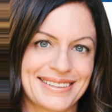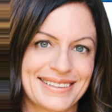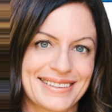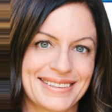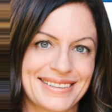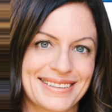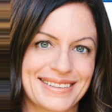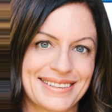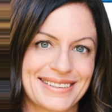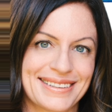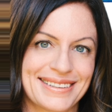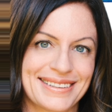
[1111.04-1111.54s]

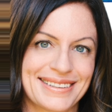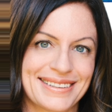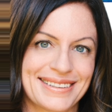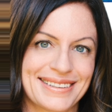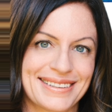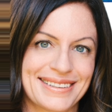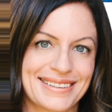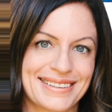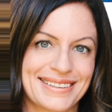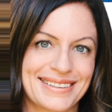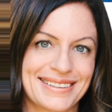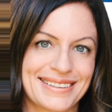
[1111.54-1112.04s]

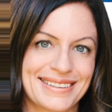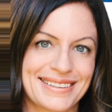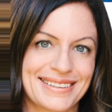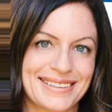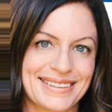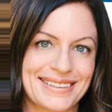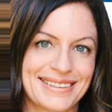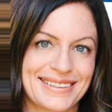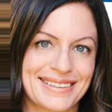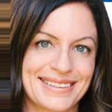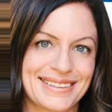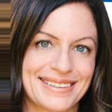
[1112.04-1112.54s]

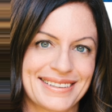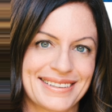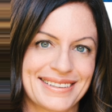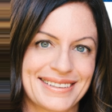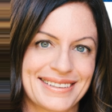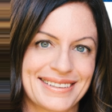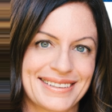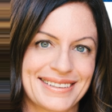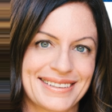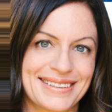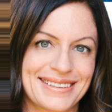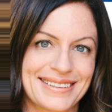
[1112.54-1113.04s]

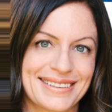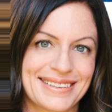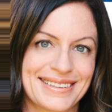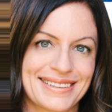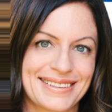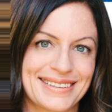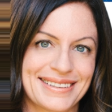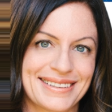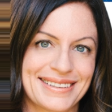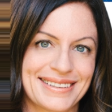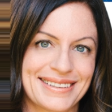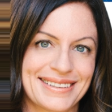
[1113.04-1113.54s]

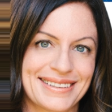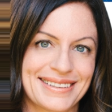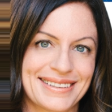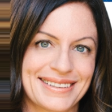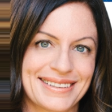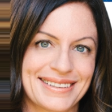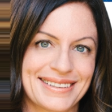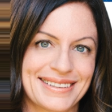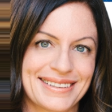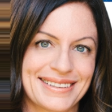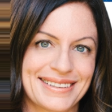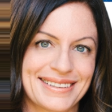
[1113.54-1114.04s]

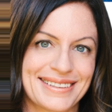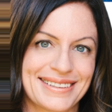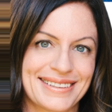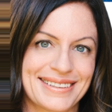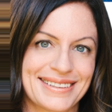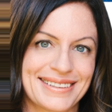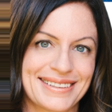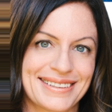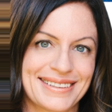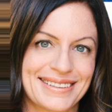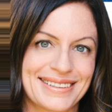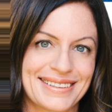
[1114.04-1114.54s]

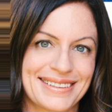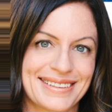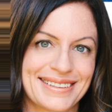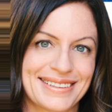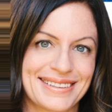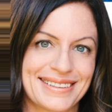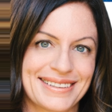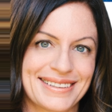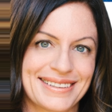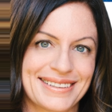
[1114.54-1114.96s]
The face doesn't move, so there is nothing to read.